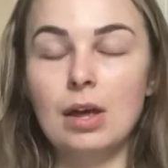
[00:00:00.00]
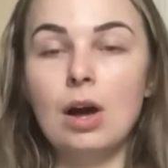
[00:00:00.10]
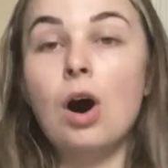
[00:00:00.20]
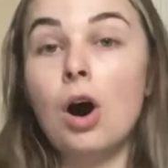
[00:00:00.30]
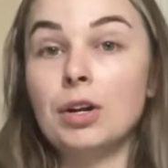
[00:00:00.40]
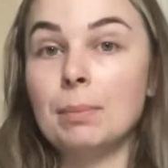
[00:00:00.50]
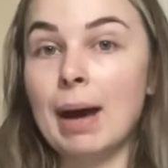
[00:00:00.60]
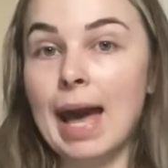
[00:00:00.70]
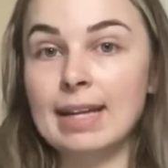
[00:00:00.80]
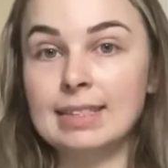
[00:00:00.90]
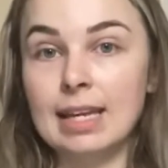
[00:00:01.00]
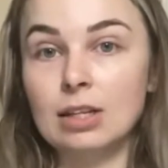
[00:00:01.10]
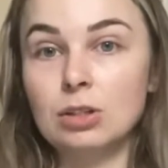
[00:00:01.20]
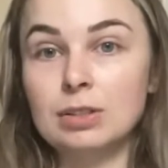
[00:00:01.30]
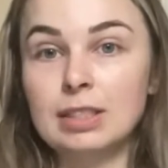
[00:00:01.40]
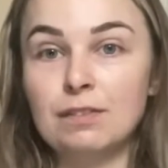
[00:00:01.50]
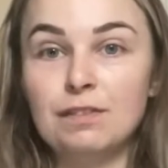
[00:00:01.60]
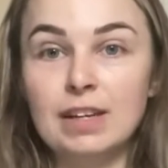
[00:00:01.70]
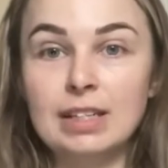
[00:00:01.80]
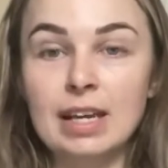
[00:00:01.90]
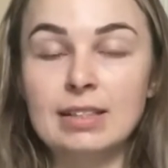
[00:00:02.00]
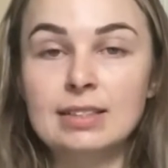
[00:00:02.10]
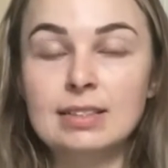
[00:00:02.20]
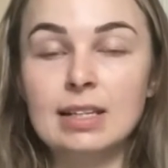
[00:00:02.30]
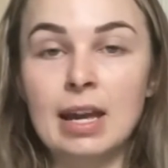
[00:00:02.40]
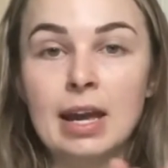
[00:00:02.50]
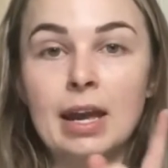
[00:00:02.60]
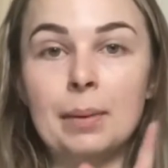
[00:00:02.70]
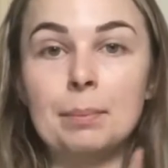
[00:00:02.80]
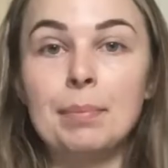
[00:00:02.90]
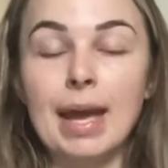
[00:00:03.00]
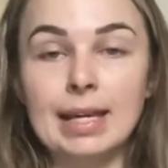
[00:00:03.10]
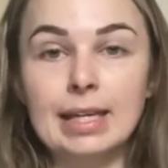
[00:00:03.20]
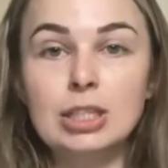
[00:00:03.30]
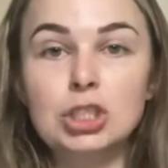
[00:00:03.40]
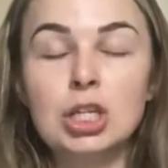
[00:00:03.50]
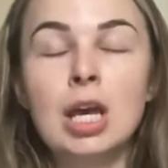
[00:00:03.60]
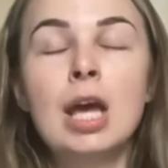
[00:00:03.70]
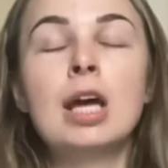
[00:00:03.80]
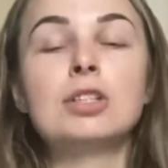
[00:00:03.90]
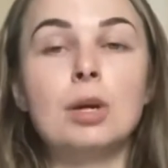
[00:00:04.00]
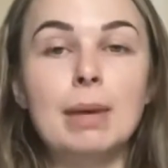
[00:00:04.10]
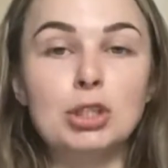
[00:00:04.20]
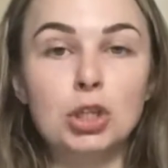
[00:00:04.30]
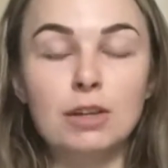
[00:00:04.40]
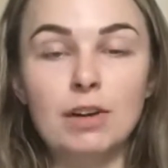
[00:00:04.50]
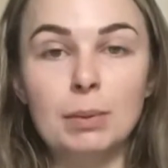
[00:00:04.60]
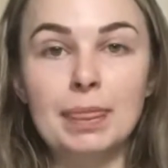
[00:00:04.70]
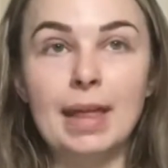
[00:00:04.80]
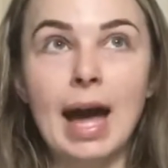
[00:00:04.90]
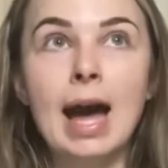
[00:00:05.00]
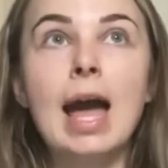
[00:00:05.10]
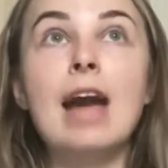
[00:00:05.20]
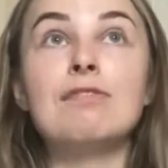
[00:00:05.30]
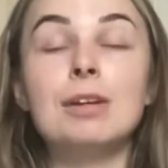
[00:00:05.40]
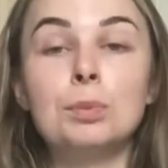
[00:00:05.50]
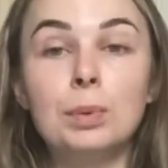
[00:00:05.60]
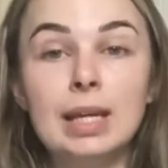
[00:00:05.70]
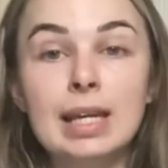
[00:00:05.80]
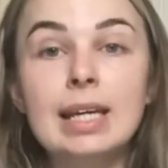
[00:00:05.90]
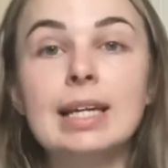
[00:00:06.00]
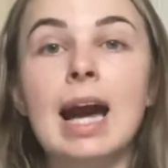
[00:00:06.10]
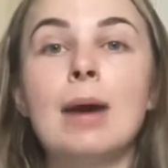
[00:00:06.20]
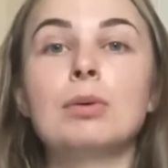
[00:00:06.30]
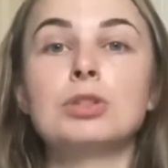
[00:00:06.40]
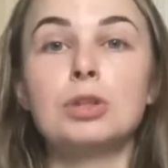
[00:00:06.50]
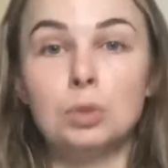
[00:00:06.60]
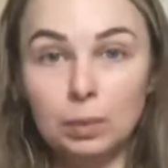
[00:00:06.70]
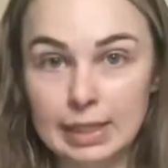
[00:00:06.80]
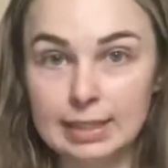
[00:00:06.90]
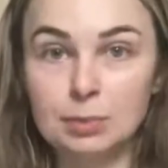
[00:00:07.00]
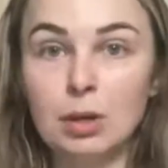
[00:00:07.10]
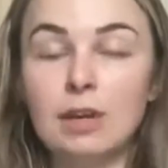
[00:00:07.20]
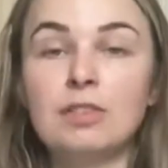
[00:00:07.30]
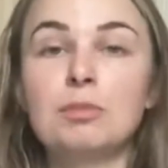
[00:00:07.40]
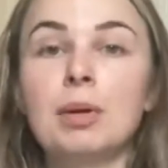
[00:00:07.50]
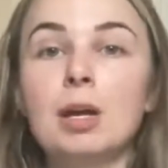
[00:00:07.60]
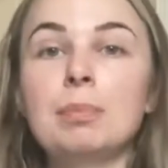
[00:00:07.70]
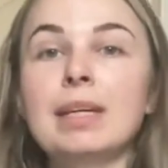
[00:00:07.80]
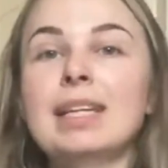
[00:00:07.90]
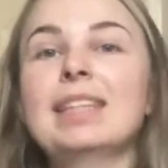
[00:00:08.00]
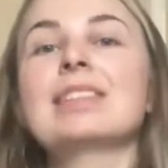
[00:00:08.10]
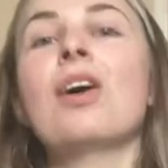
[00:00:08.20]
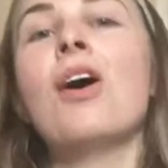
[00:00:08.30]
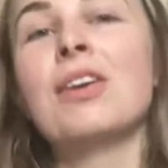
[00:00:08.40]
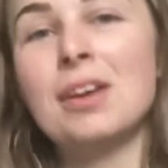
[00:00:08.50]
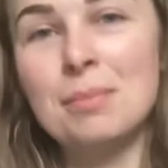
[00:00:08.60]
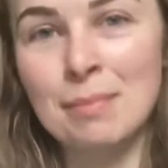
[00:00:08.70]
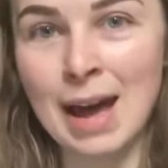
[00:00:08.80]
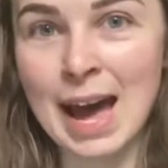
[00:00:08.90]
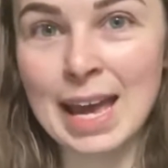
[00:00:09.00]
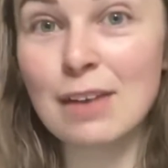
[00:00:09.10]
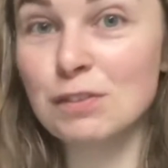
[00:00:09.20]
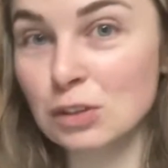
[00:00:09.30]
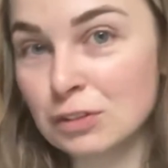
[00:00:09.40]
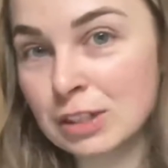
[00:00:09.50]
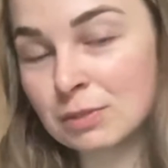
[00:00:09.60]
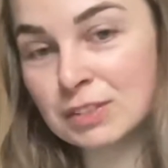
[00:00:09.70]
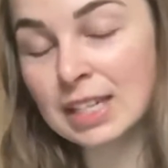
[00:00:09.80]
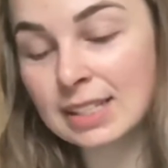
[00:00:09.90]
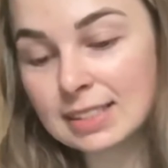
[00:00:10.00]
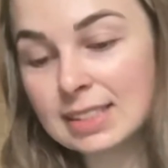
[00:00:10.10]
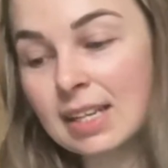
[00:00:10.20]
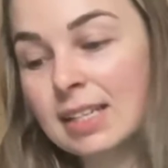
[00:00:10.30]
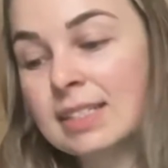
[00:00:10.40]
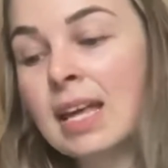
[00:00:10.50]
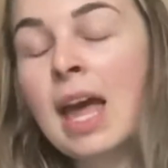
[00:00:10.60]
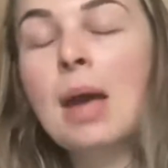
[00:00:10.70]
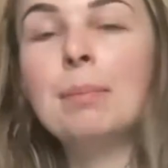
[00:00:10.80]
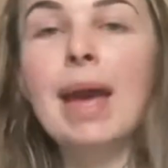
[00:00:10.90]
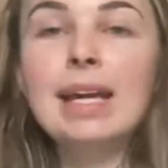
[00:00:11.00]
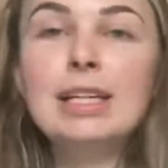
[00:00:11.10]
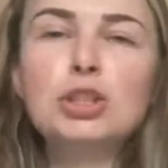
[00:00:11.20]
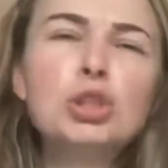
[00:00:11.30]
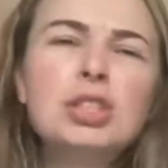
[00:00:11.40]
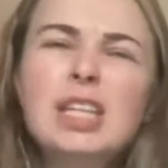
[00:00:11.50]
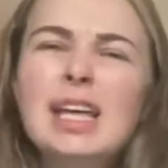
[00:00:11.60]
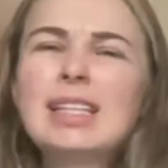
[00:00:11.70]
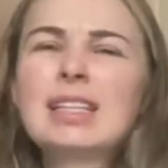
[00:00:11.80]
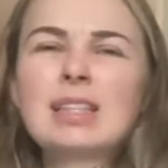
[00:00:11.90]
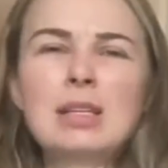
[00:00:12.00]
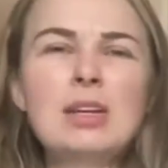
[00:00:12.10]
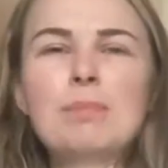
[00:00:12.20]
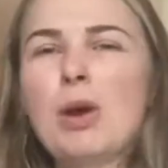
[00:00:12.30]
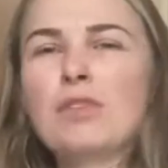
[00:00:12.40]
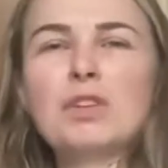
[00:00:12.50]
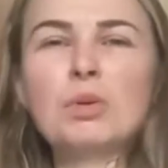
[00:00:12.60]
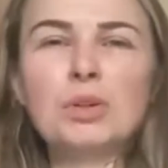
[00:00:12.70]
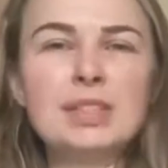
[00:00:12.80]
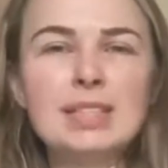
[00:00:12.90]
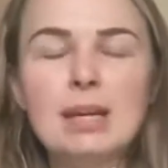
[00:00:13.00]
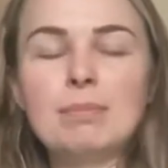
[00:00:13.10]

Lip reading: on my SA Inclusive Fitness page, so make sure you follow me there. Every week I will do the week's worth of burpees on my Food Freedom for Dancers page, just so that they both don't look the same